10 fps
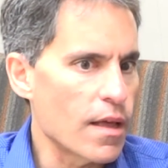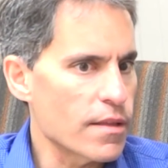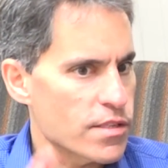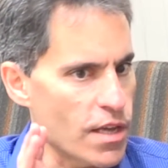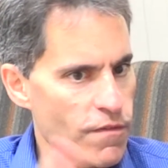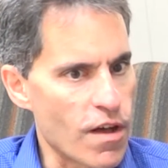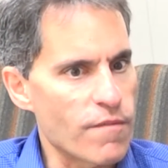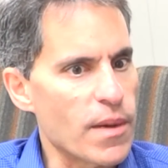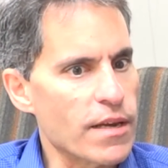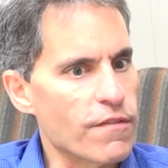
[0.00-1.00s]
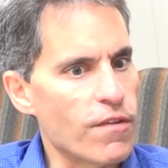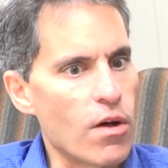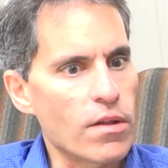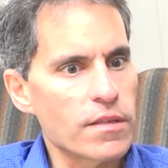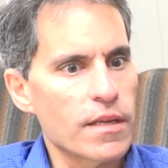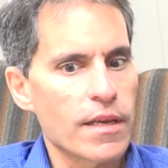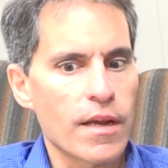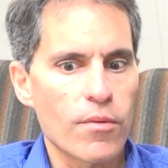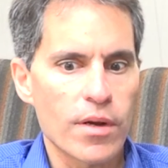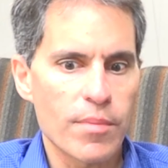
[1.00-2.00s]
stuff off by default, and
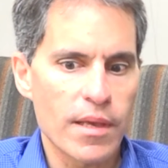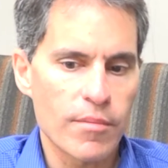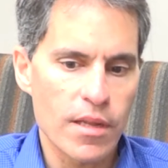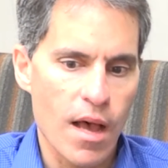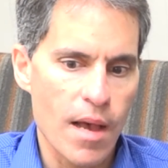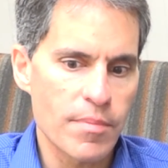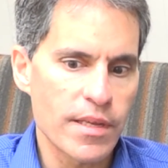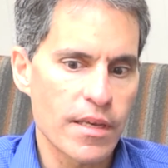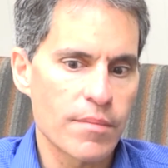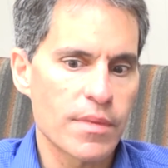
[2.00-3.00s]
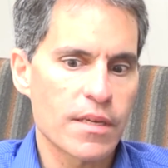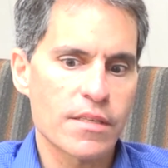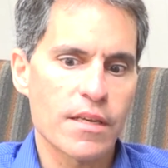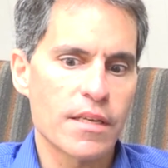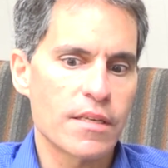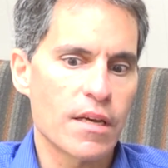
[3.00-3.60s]
I want to be able to opt in because I need